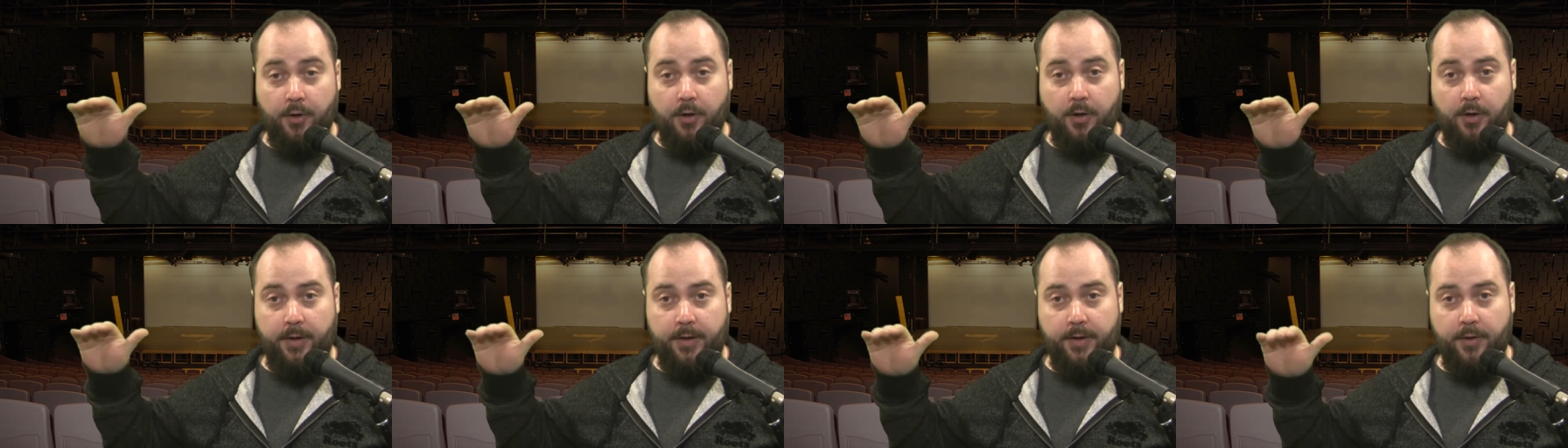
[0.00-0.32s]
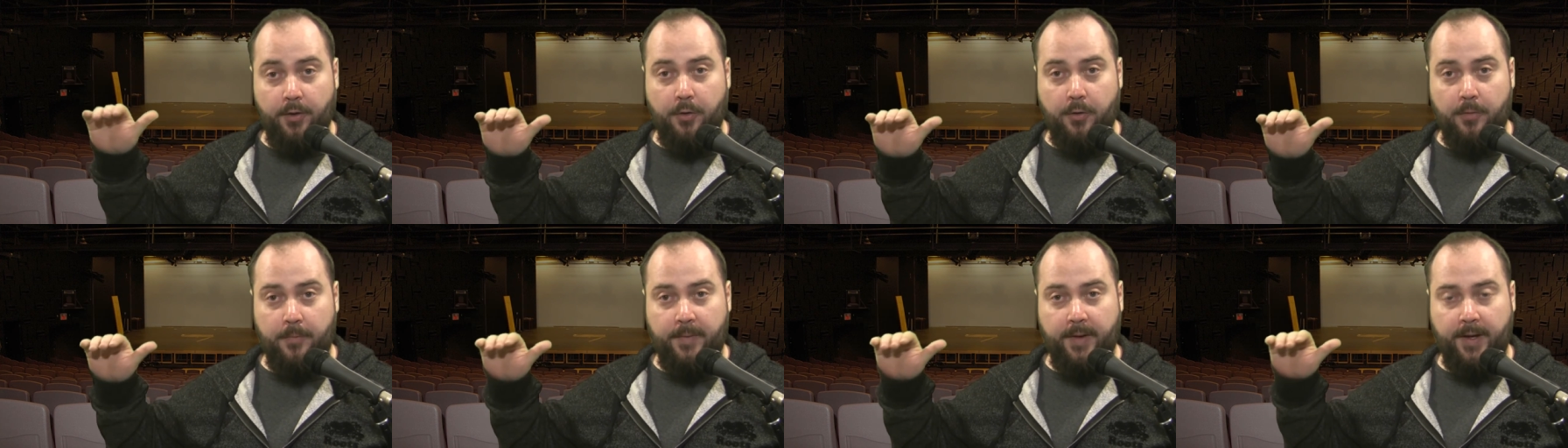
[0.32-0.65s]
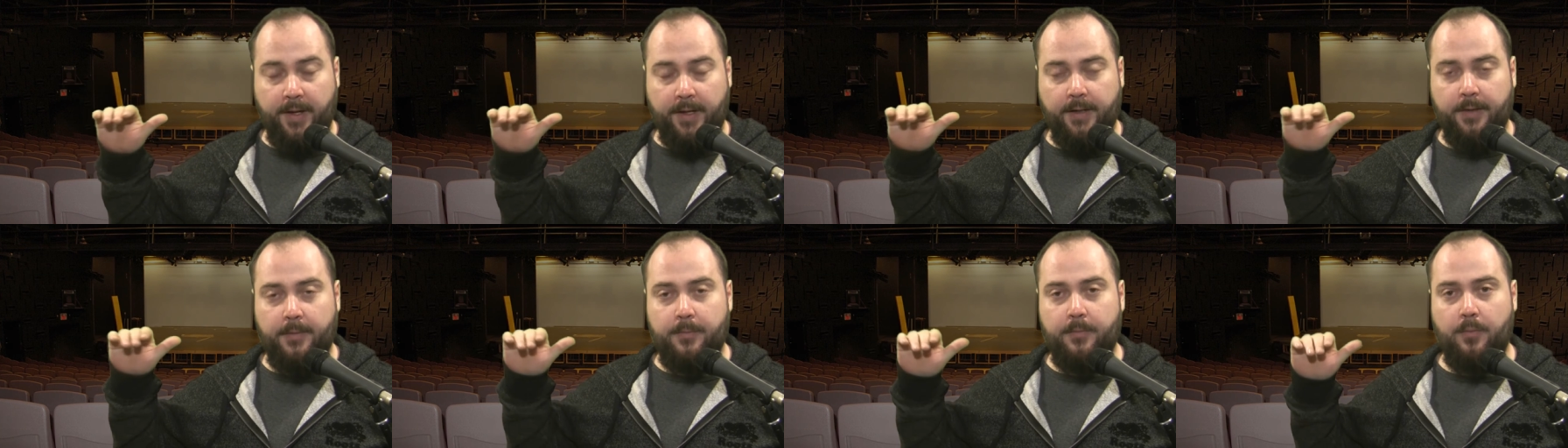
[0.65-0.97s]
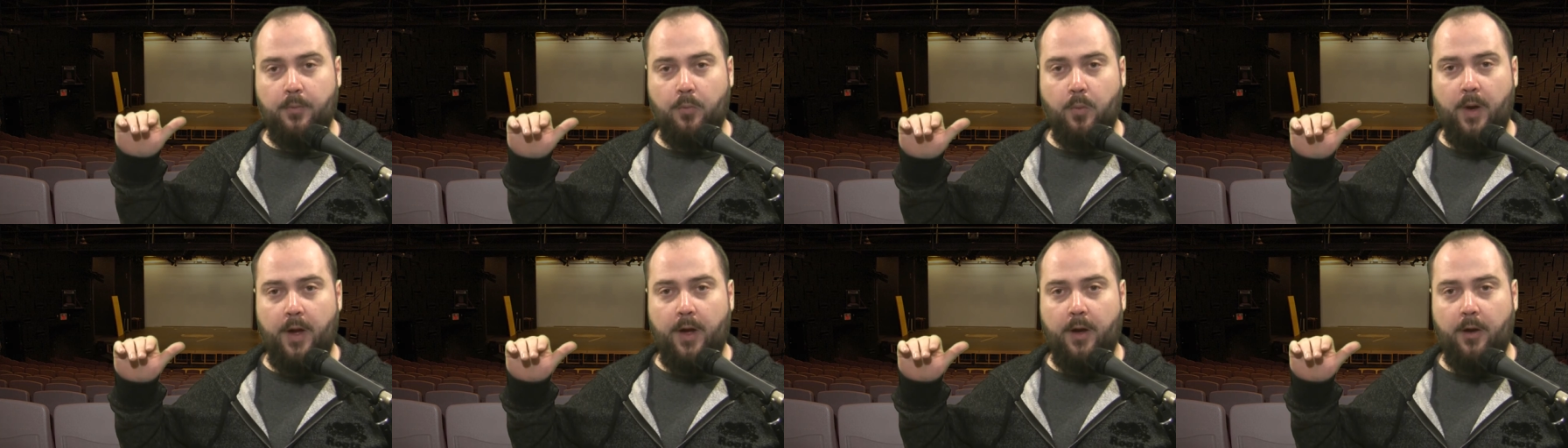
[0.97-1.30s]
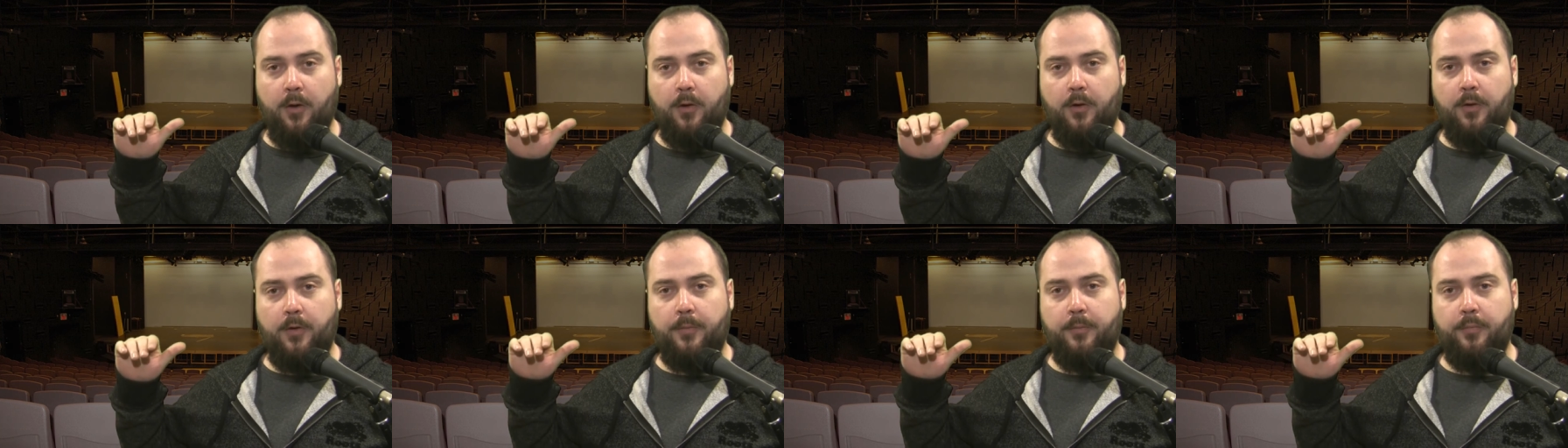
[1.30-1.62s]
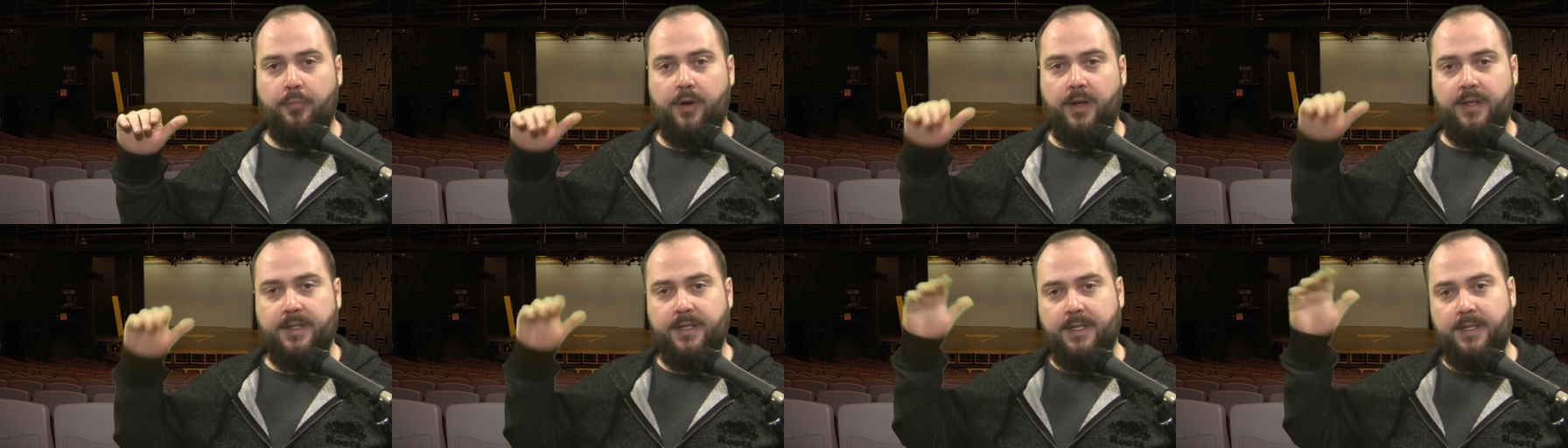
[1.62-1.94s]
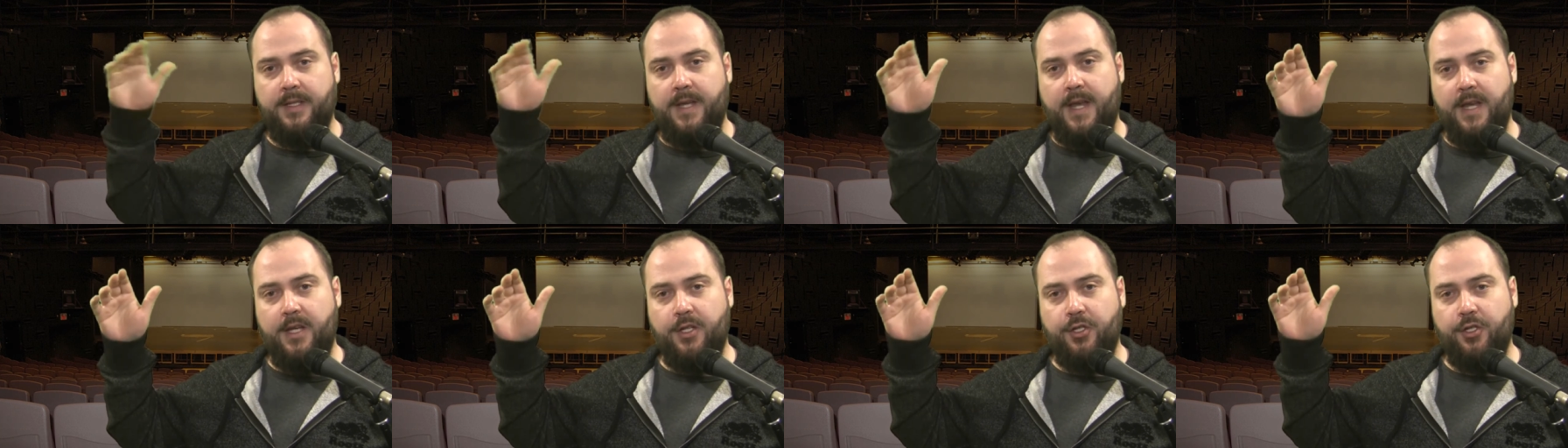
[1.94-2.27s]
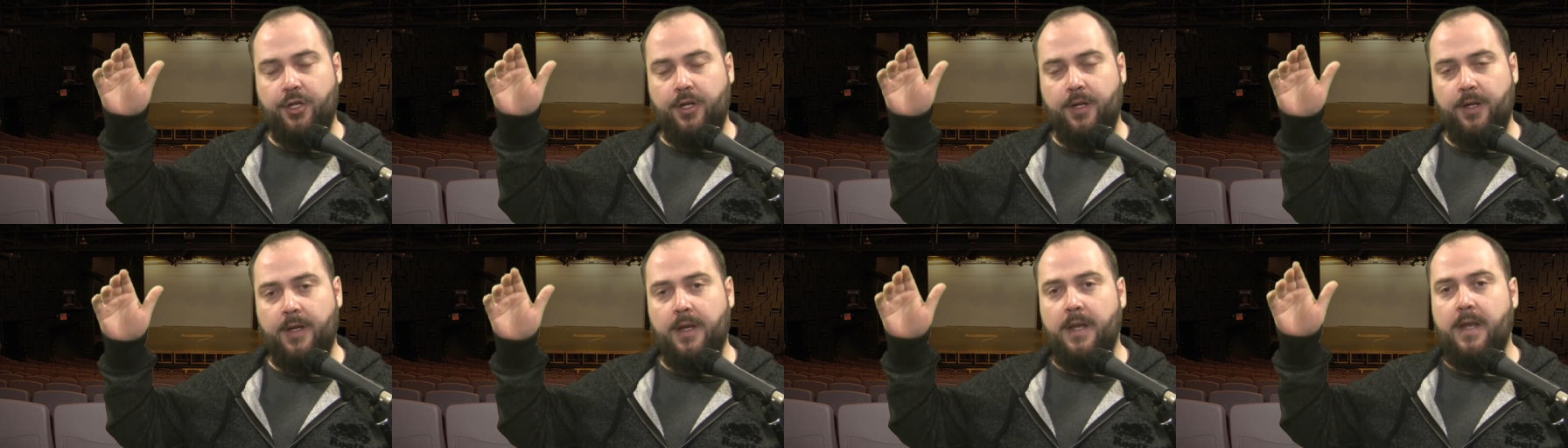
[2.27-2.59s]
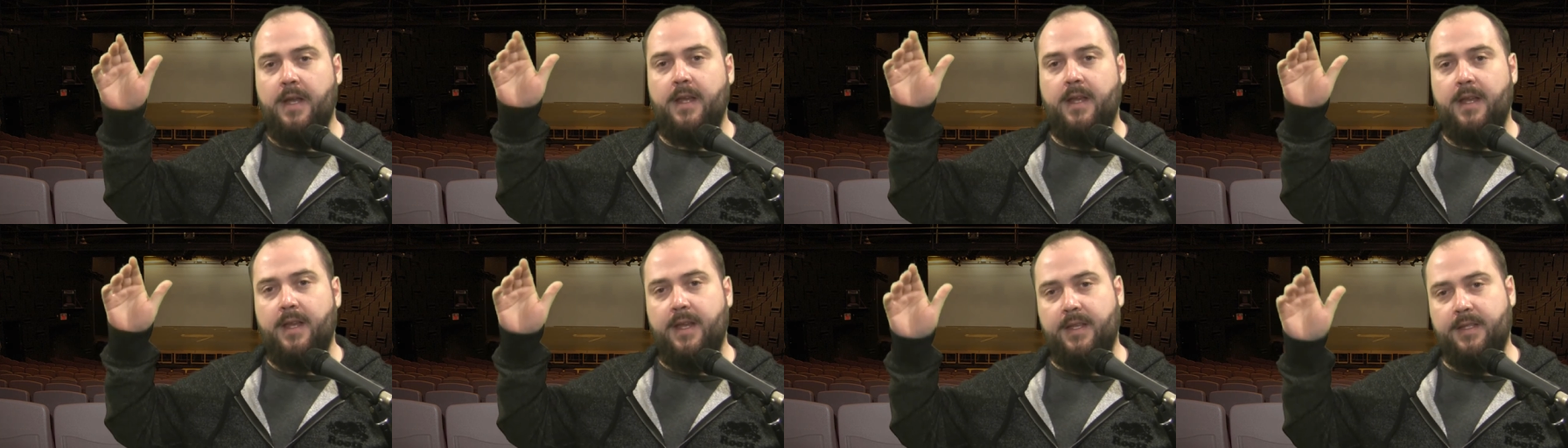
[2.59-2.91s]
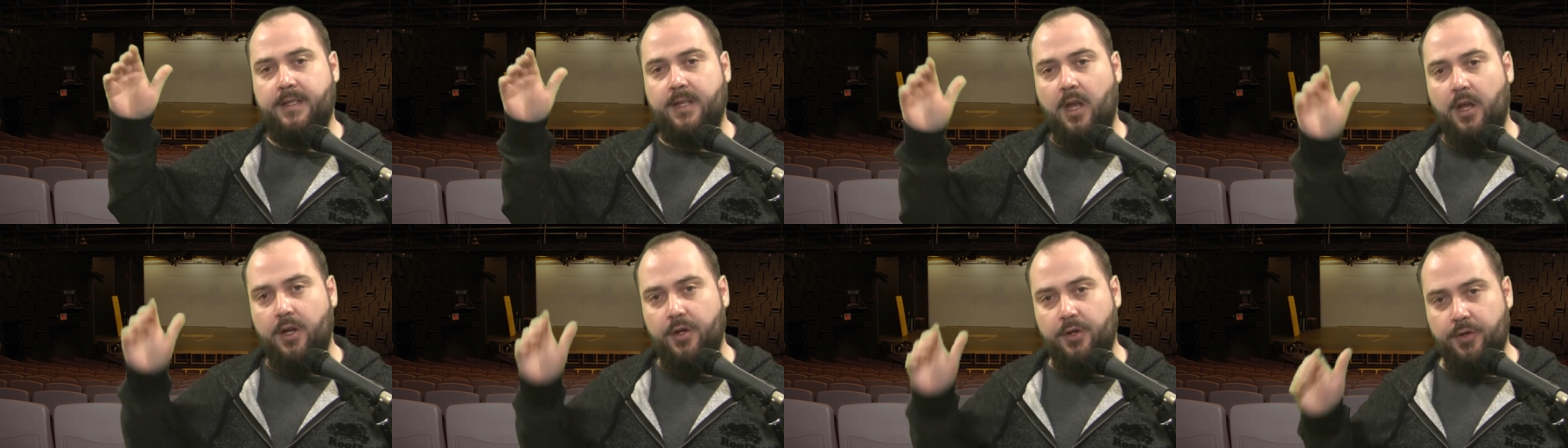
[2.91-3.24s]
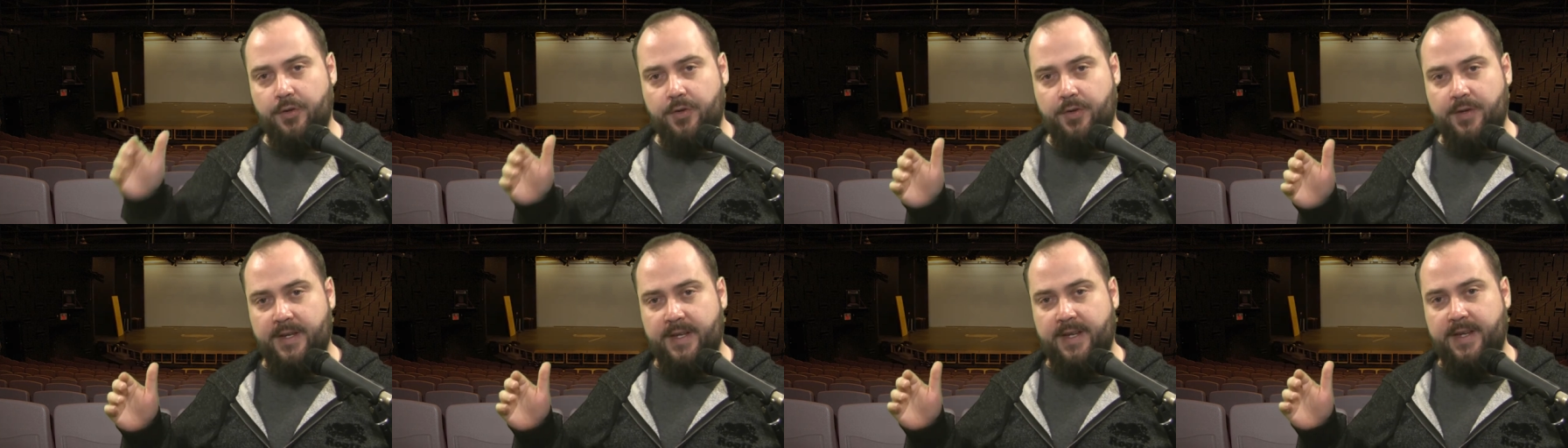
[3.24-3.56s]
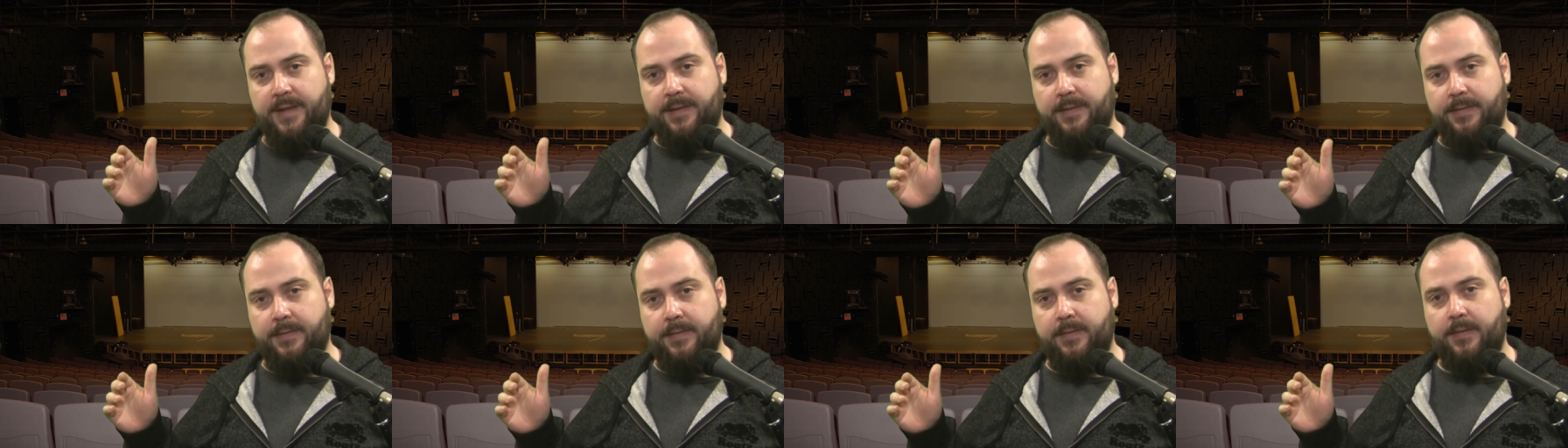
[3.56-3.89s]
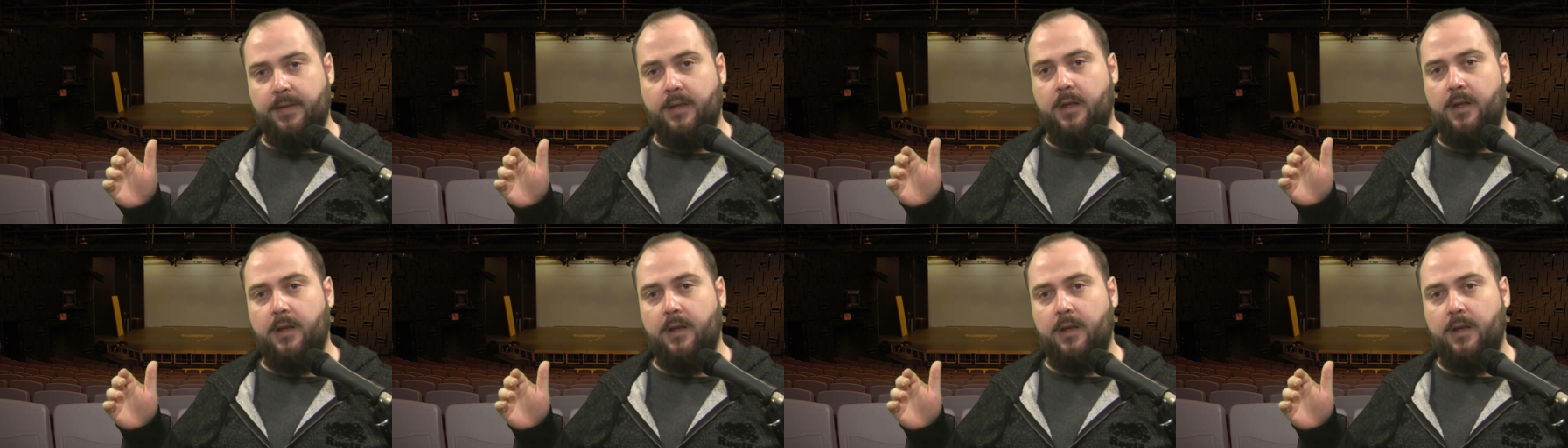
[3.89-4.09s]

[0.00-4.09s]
in Erving, where presentation is underneath